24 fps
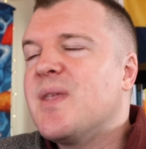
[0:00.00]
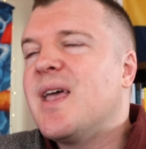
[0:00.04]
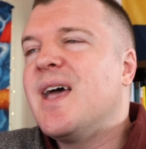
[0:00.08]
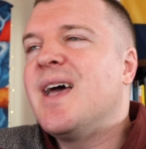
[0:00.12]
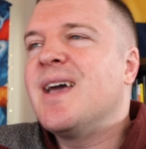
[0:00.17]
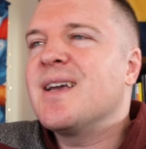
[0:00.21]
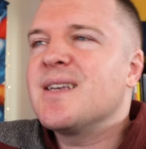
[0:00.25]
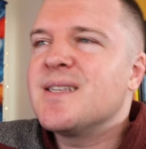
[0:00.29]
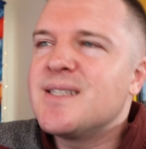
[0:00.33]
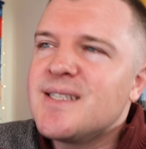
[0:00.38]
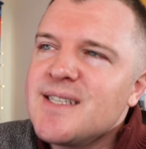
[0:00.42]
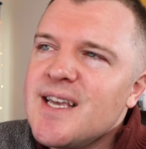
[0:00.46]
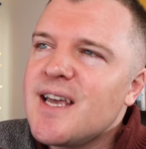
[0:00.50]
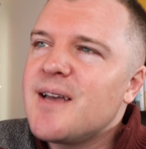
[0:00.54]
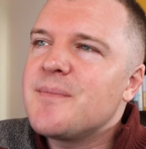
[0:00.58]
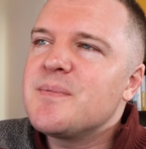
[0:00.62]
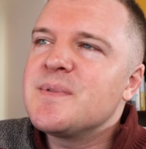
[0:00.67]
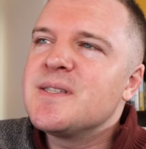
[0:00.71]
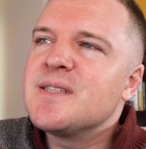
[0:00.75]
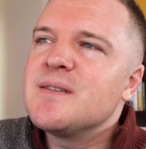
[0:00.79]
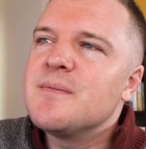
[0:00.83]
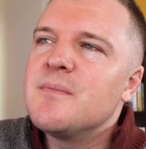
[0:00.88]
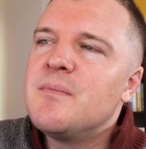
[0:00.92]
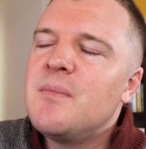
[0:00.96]

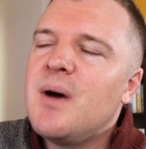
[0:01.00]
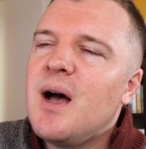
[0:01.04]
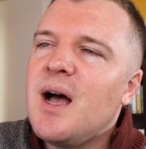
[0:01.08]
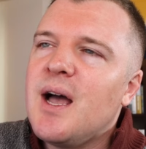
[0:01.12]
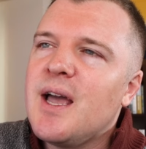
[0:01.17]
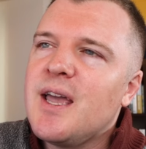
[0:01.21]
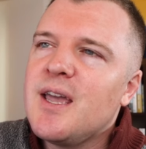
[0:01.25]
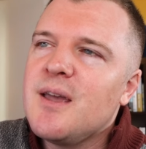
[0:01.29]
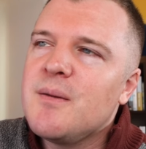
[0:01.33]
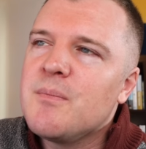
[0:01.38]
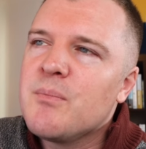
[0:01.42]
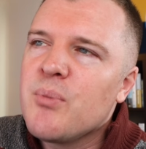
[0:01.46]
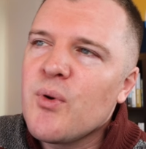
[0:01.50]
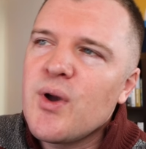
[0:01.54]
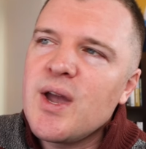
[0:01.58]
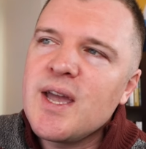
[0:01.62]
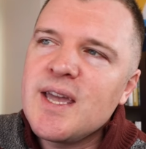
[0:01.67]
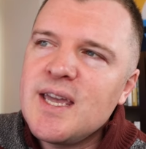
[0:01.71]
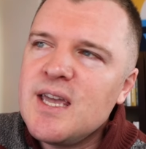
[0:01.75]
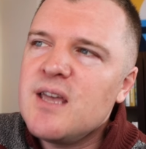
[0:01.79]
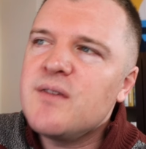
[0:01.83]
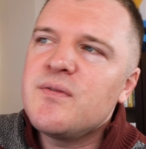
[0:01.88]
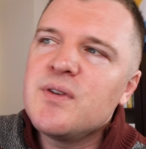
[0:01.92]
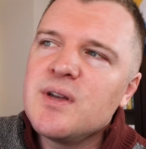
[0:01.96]
Except my
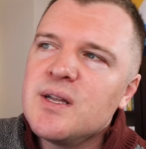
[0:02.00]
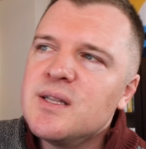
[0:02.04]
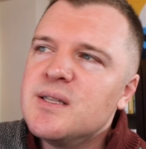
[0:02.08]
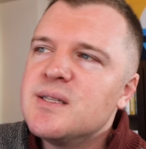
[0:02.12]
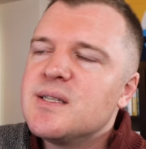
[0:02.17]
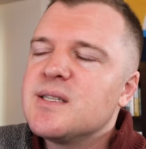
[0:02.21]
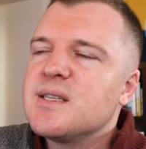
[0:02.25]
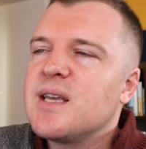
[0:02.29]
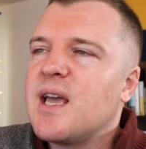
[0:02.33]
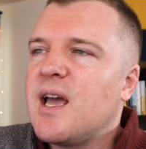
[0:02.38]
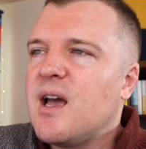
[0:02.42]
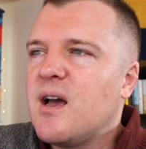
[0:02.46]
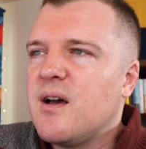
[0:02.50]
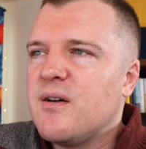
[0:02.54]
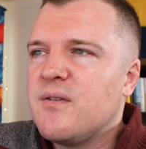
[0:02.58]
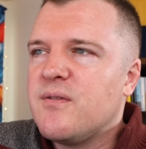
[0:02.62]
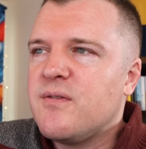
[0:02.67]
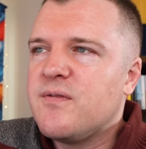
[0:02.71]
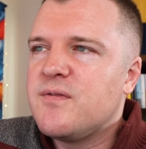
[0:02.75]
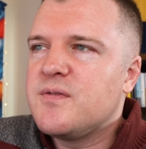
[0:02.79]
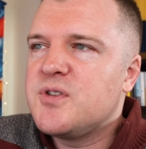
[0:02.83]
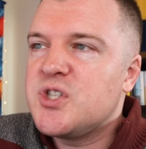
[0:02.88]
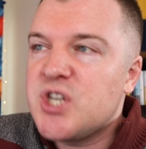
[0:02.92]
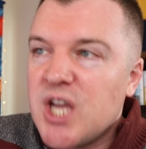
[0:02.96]
break evens
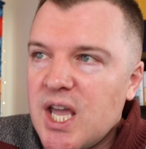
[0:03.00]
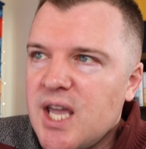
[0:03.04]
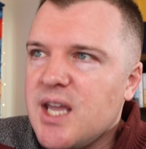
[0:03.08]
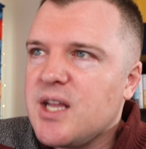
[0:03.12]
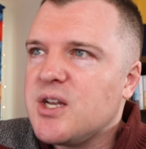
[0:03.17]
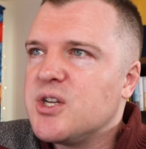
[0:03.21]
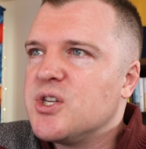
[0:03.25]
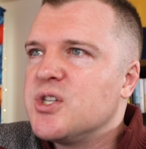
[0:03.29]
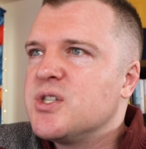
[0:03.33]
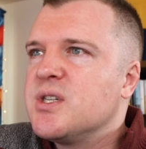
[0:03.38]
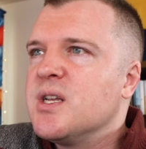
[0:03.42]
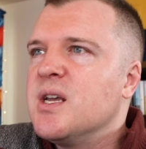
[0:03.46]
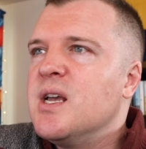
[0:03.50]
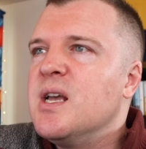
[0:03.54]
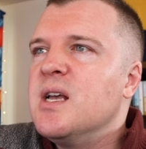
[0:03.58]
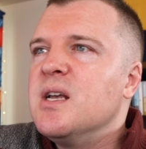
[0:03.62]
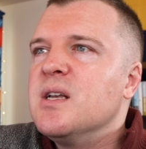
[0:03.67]
have changed.